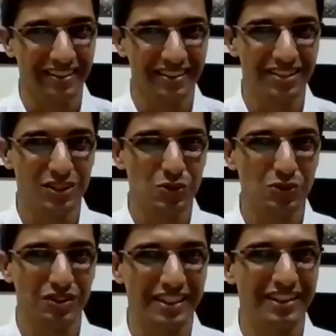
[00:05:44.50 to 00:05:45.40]
these two
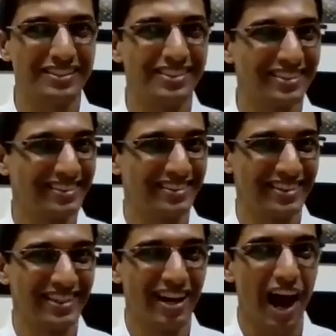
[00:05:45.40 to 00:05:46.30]
sentences
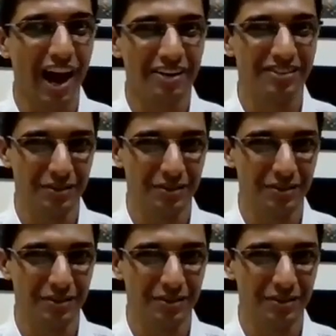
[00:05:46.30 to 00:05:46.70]
are